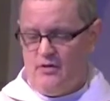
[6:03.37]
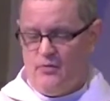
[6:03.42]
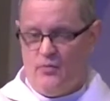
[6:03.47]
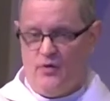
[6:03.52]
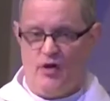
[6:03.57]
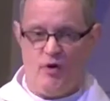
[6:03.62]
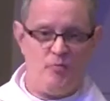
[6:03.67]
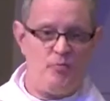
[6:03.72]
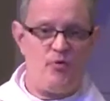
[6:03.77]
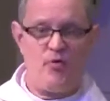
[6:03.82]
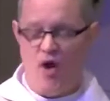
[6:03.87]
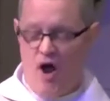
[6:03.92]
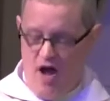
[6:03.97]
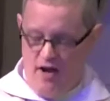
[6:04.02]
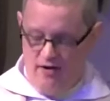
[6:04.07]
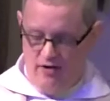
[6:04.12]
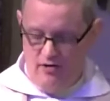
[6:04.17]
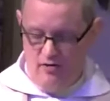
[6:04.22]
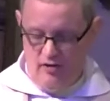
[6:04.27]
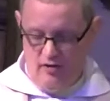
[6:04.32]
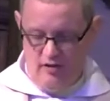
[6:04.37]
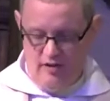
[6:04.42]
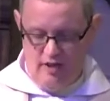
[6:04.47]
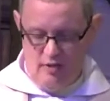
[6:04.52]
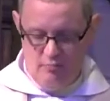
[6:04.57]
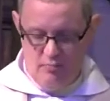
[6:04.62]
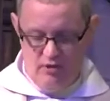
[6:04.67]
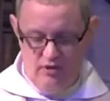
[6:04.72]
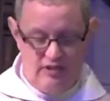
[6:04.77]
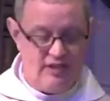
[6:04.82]
We are prodigal
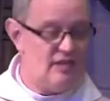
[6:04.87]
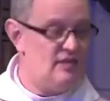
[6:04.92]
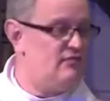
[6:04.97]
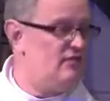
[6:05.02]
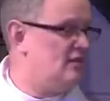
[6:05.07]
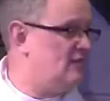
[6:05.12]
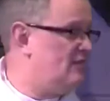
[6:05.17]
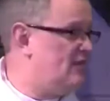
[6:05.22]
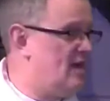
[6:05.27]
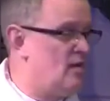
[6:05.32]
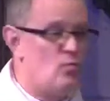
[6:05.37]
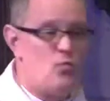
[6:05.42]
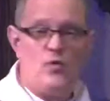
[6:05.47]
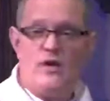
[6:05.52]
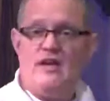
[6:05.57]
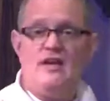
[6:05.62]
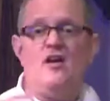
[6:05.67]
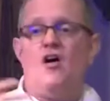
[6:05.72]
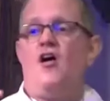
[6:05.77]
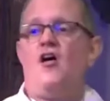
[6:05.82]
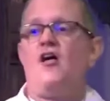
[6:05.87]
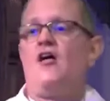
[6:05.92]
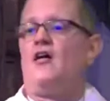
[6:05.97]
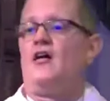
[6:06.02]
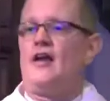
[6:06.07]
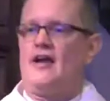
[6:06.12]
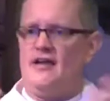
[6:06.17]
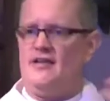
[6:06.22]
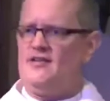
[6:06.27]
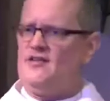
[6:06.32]
in believing that we
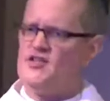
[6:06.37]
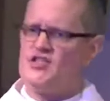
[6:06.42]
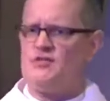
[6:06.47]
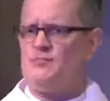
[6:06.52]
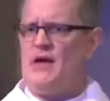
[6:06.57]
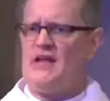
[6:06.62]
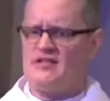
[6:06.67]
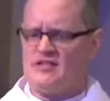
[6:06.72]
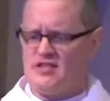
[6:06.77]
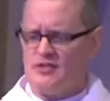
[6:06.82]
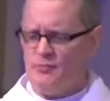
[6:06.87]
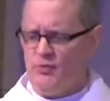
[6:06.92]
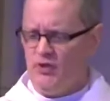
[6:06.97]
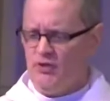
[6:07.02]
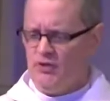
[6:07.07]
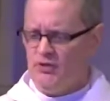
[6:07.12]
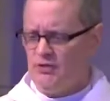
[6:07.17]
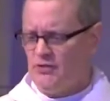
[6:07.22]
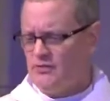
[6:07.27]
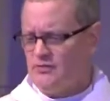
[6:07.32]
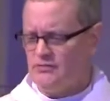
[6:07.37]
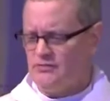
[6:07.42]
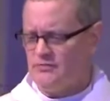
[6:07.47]
are indispensable.